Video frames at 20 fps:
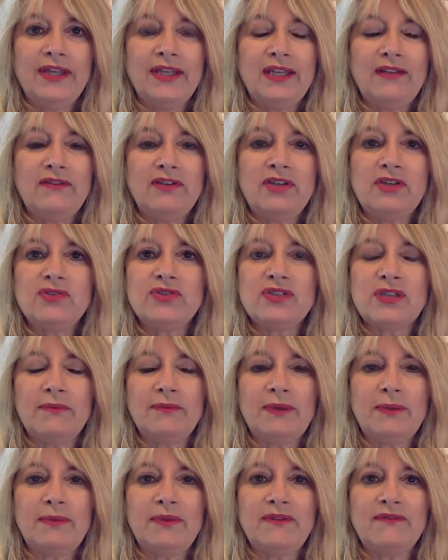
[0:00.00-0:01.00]
Even though some
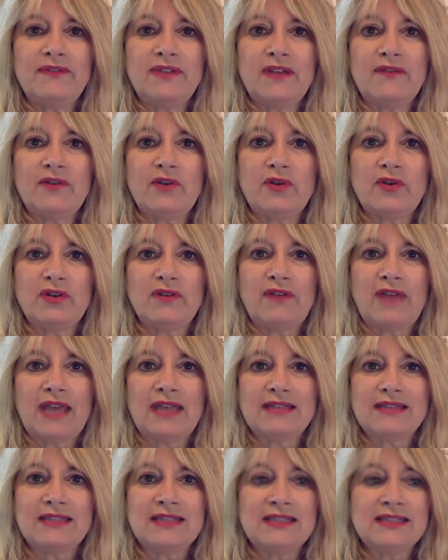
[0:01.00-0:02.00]
people have never heard of
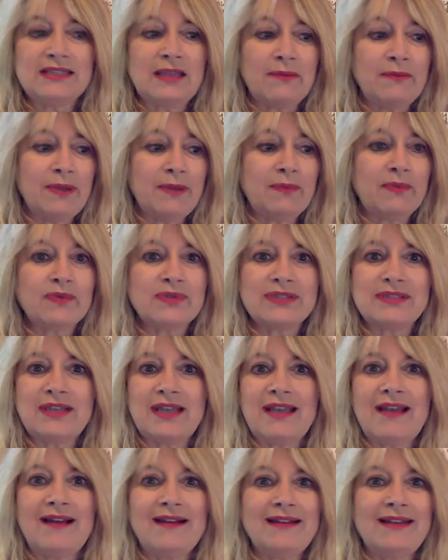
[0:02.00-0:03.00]
Etsy, some people
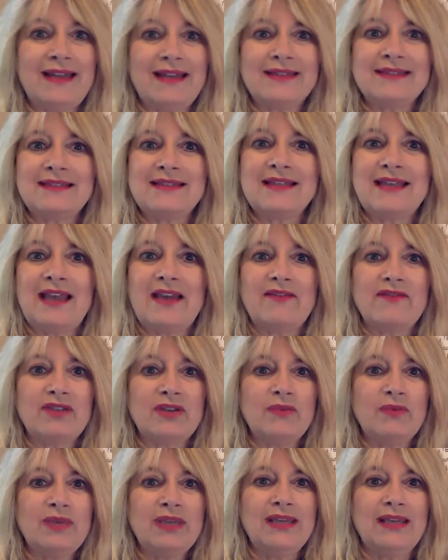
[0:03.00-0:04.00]
stay on Etsy
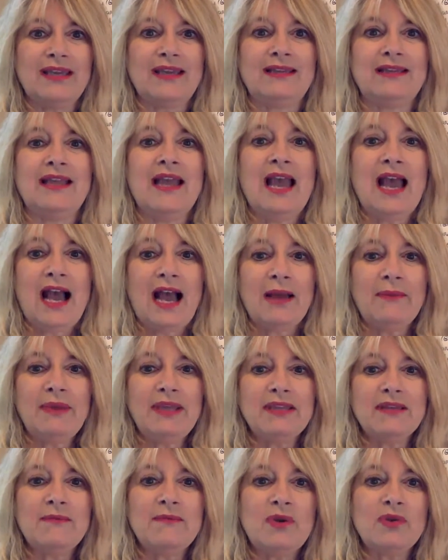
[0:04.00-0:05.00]
every weekend. I
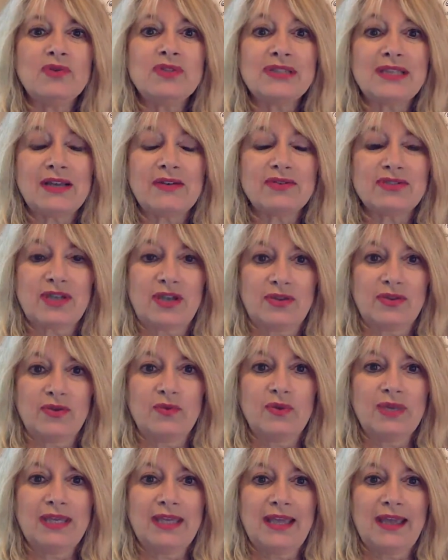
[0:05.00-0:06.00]
make the most sales on the
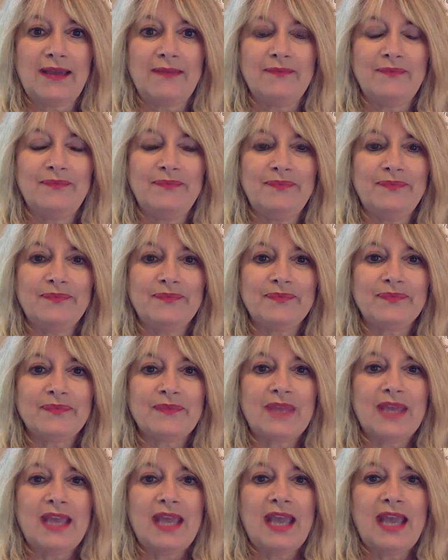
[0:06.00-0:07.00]
weekend.
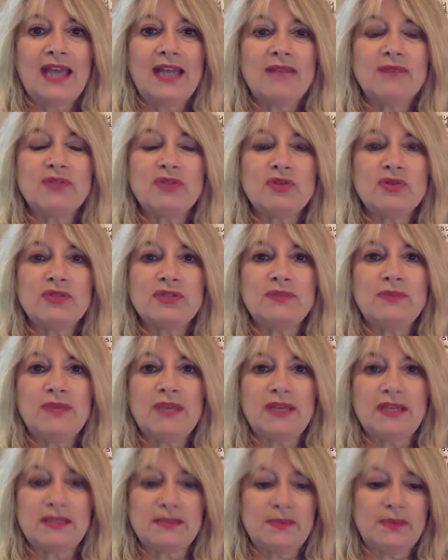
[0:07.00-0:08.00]
And I'm sure it's
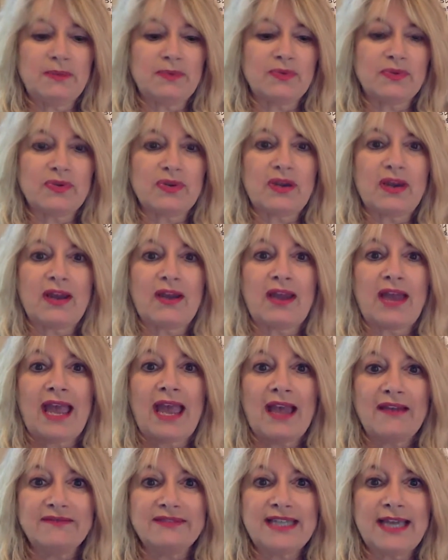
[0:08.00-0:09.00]
because people
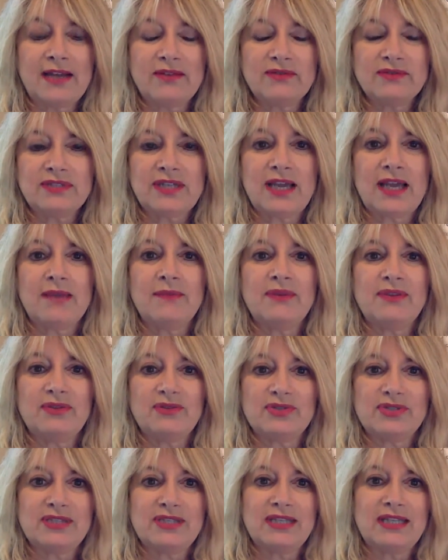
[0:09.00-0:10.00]
have downtime and
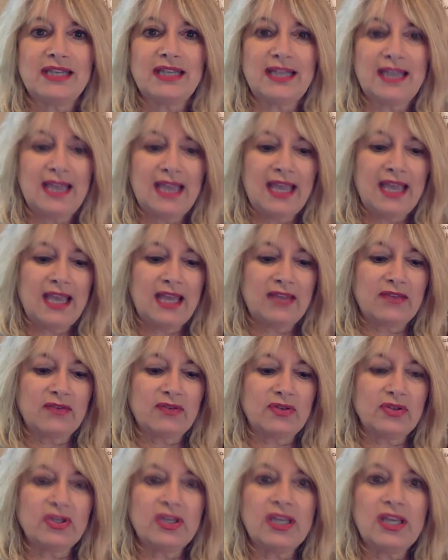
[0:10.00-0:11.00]
they're sitting and they're
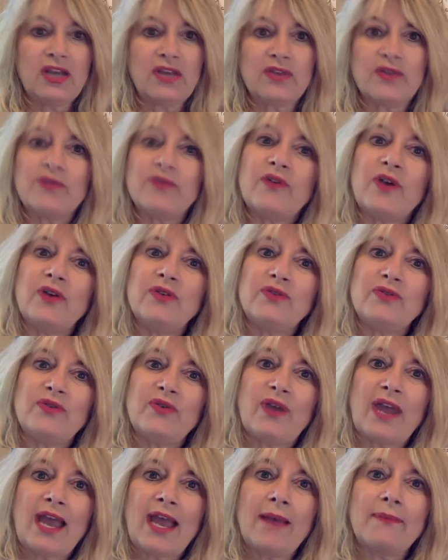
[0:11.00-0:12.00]
looking on their phone or
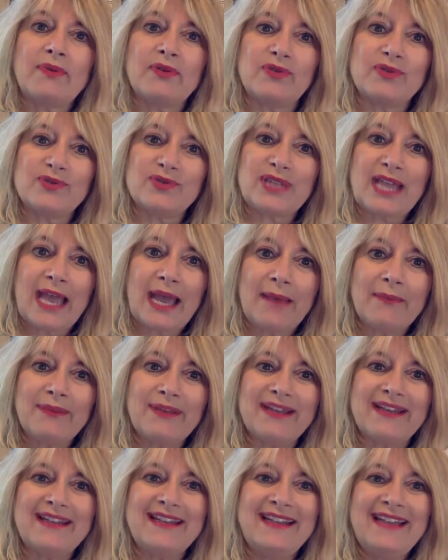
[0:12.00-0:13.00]
their app or their
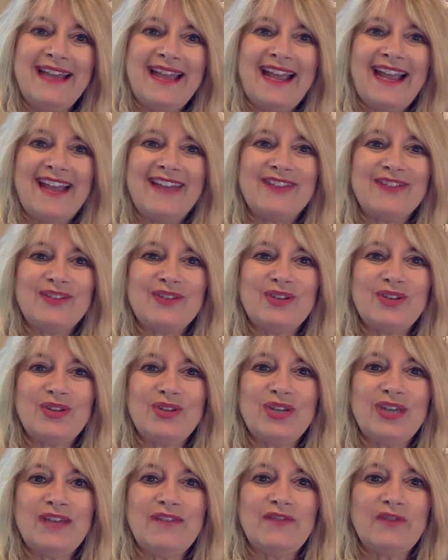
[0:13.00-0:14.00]
tablet and they're
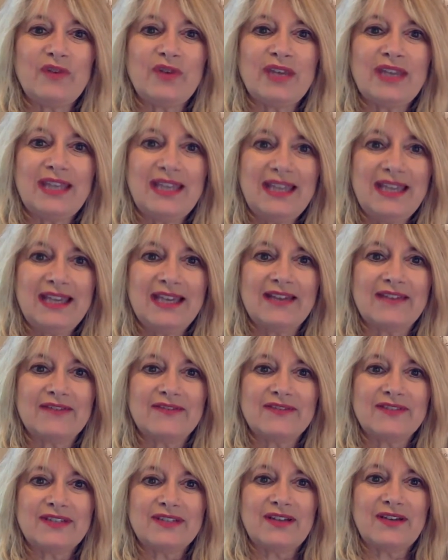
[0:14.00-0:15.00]
looking for a gift.
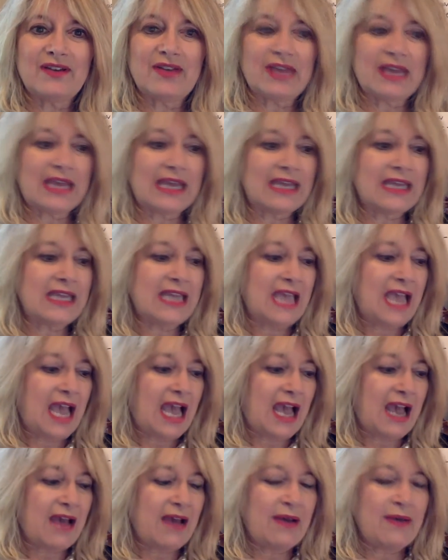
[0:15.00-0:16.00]
Okay.
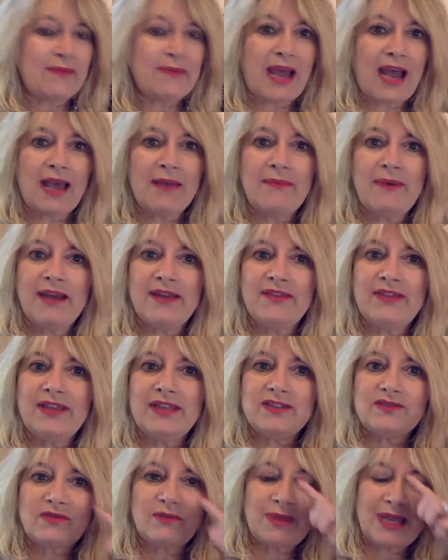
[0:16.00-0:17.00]
I buy
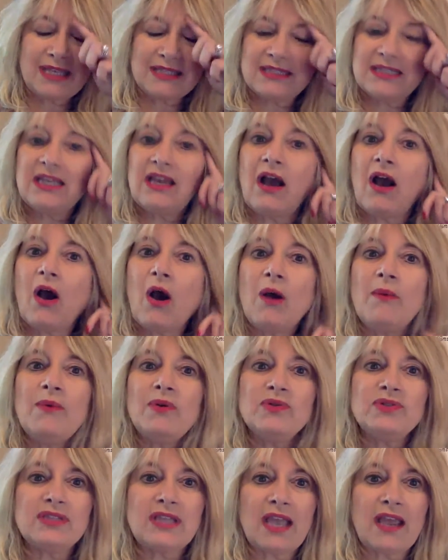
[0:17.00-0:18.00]
things from Etsy
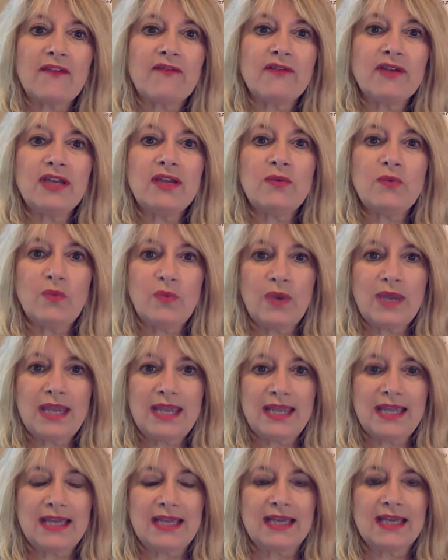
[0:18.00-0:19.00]
almost every
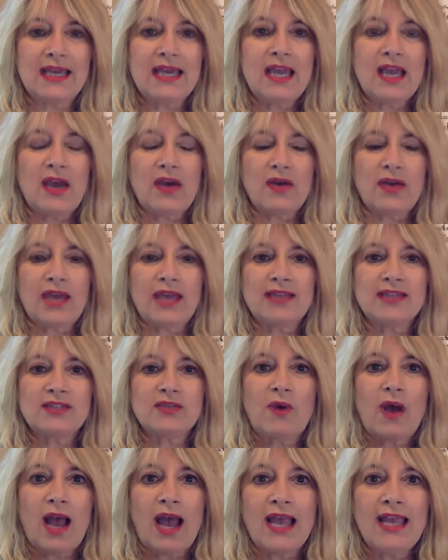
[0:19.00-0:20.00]
week. Okay.
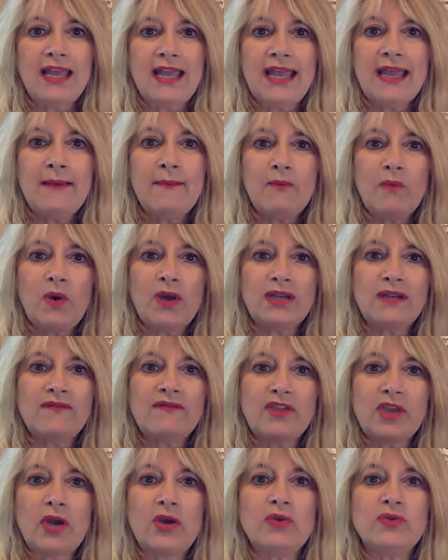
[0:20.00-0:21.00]
So I am one
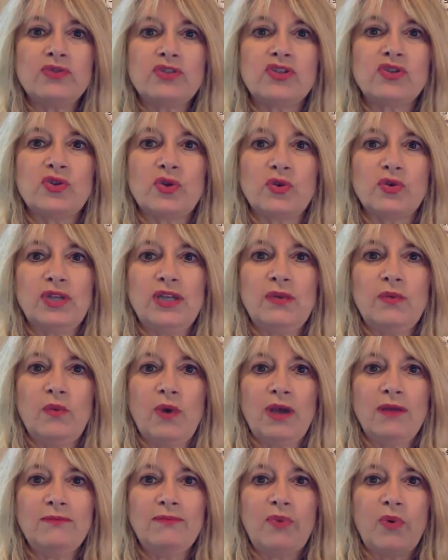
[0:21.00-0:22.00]
of those
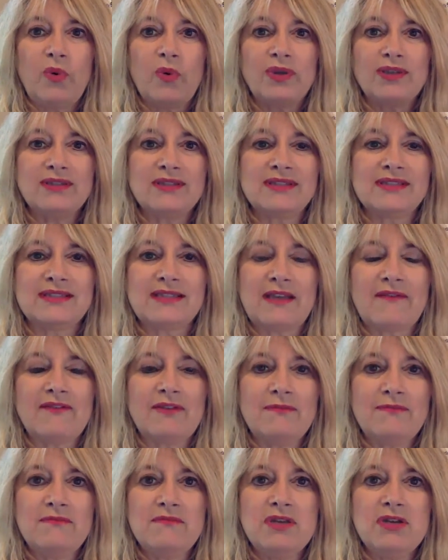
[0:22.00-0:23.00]

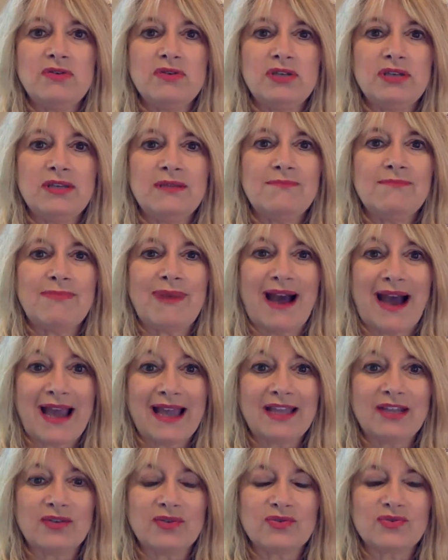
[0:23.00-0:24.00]
31.7 million
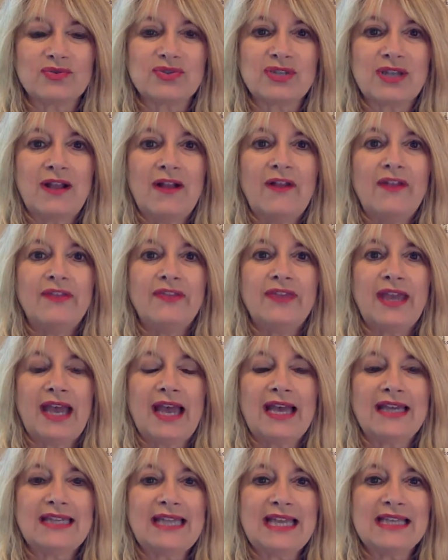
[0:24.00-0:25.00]
buyers
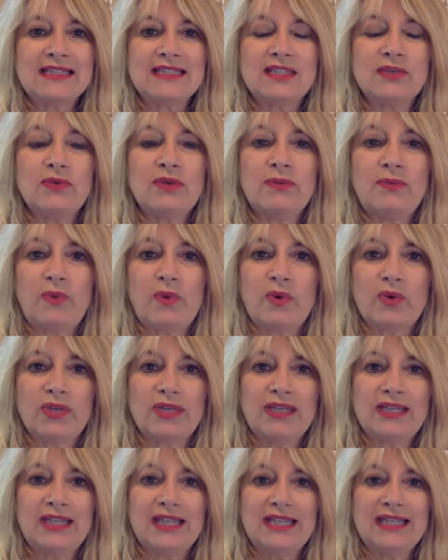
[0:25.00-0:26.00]
that Etsy
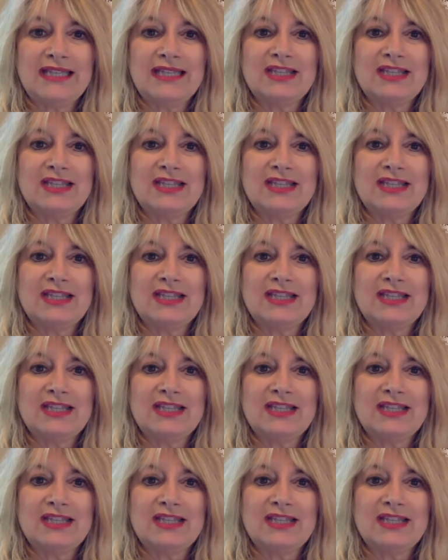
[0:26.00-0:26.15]
reported in